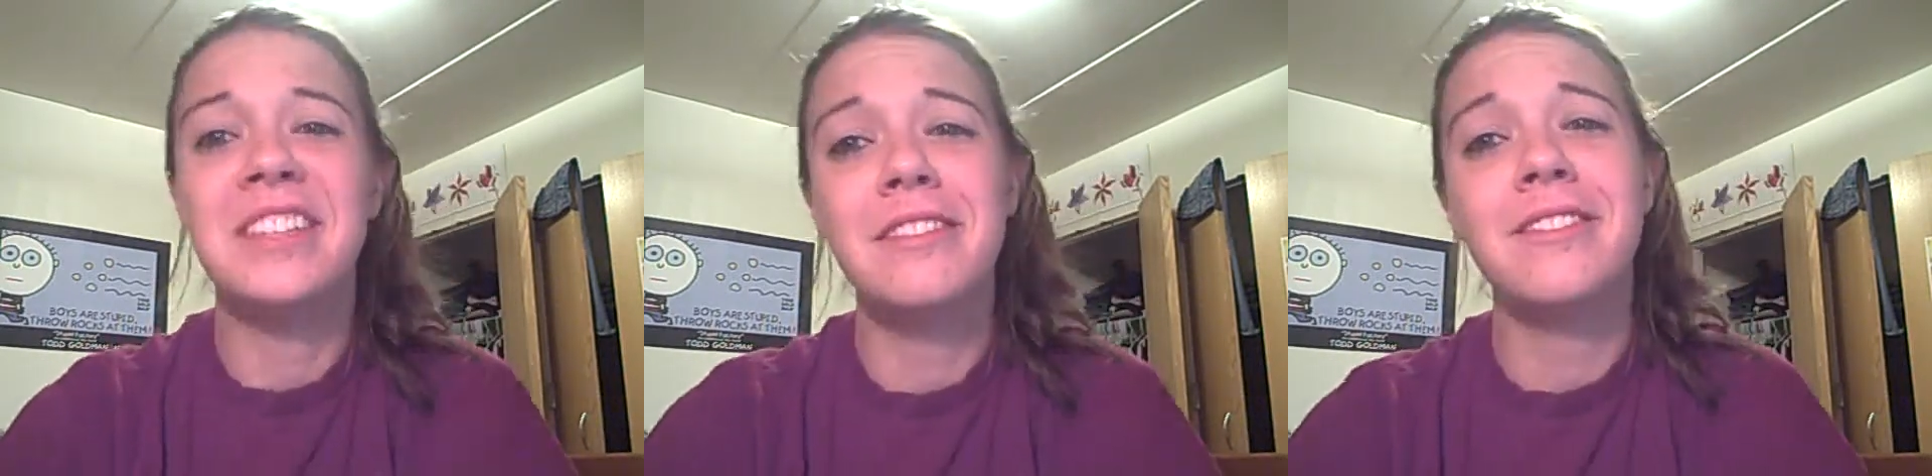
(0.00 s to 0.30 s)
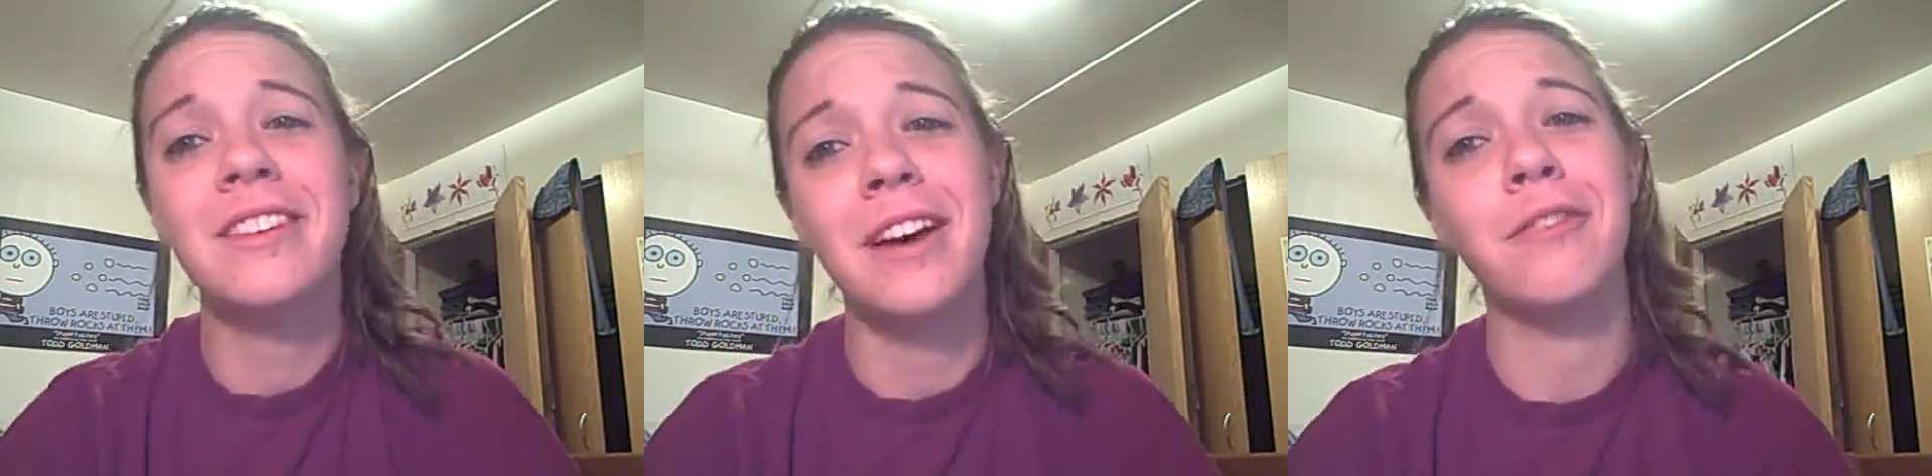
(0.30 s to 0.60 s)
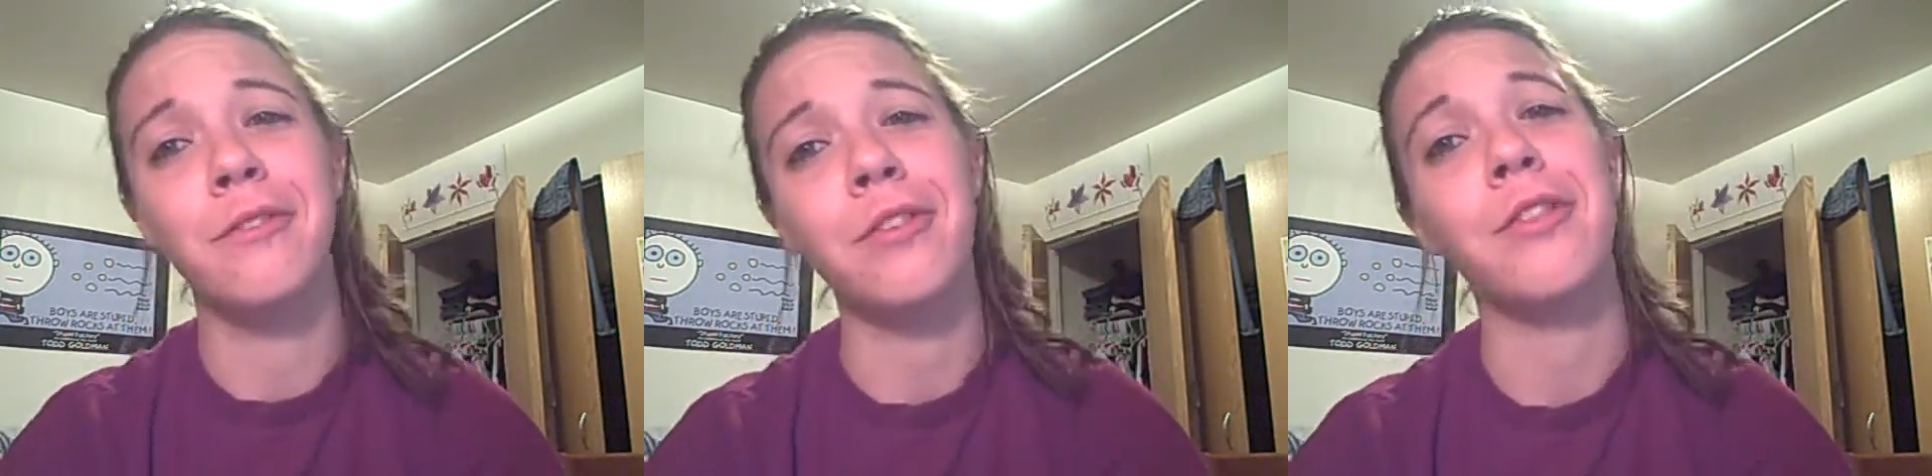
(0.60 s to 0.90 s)
Stephen
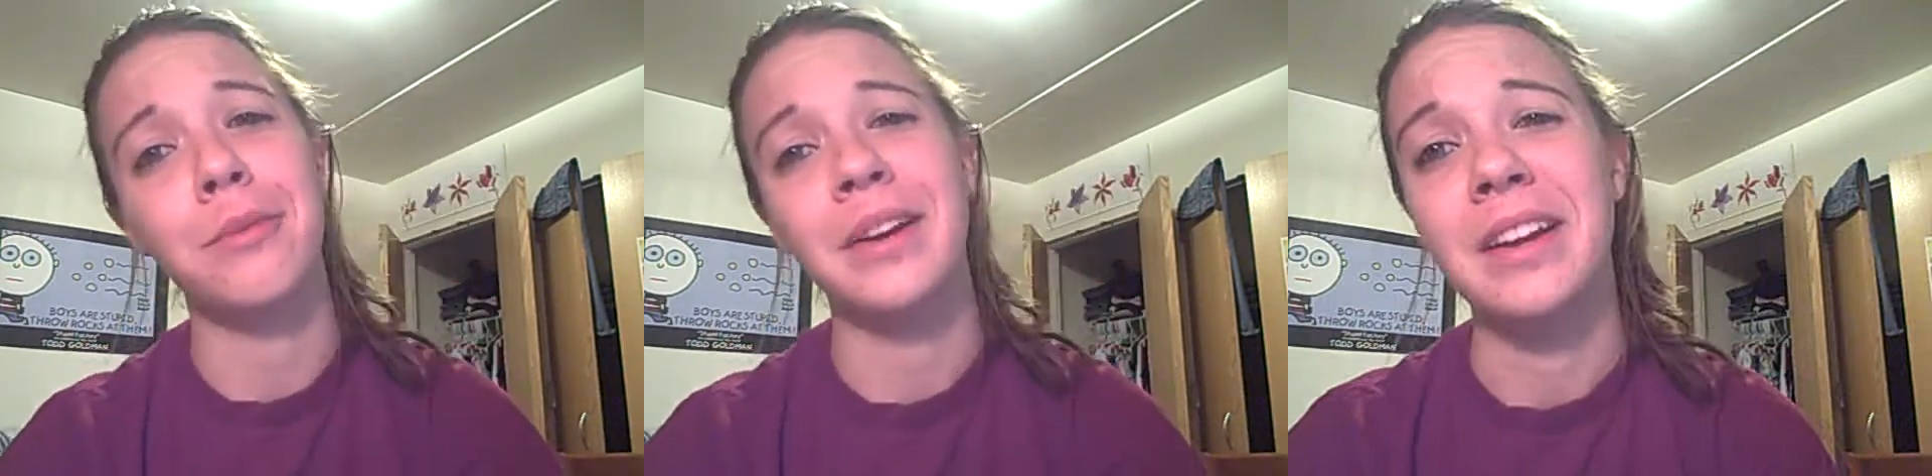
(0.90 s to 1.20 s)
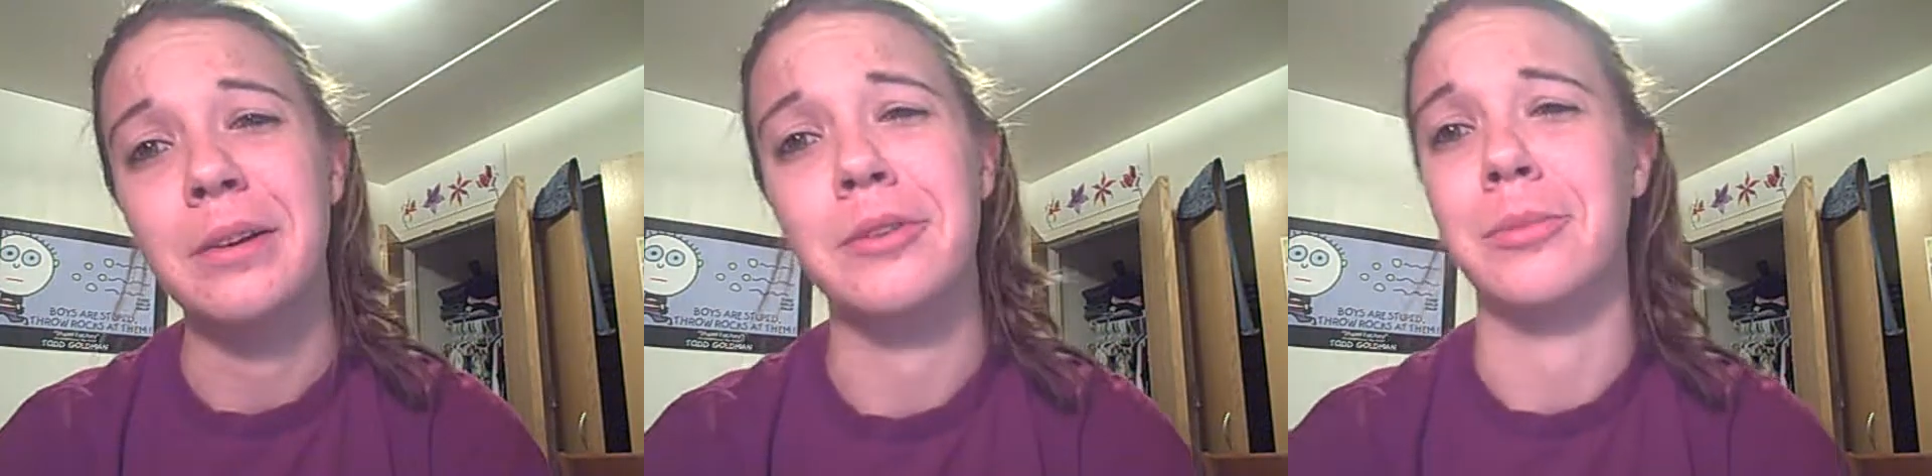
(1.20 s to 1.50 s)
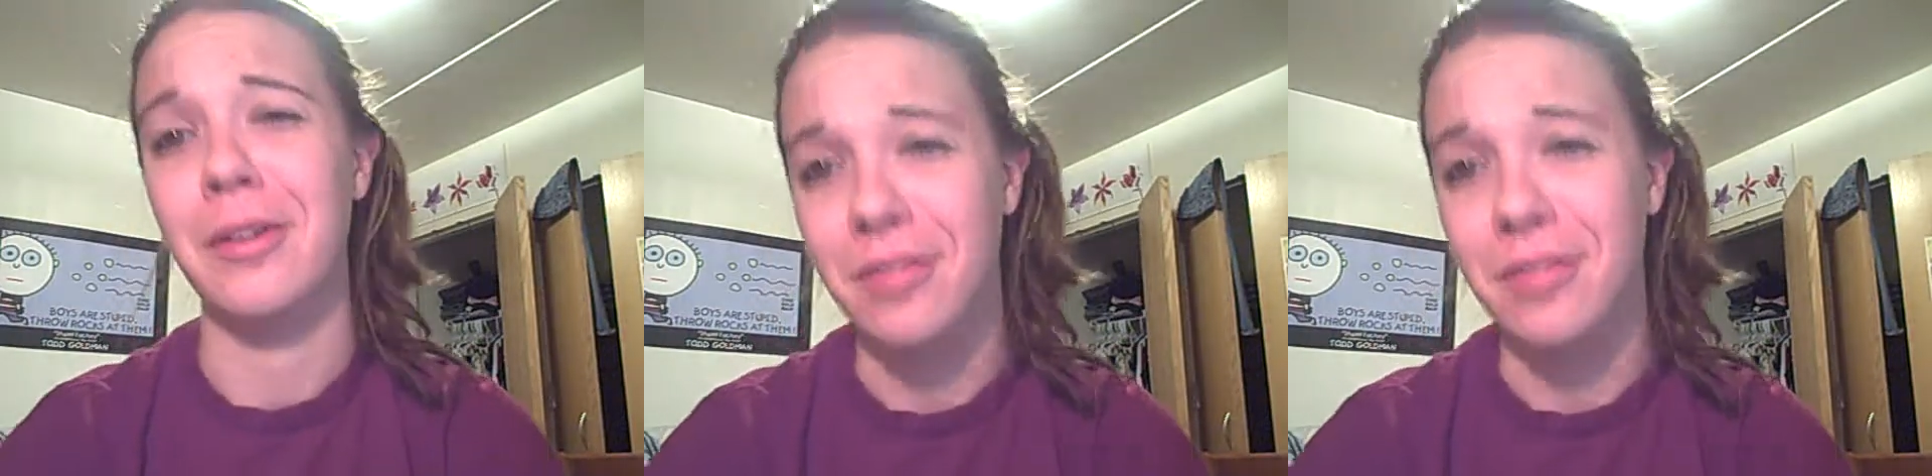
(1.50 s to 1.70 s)
of the three is my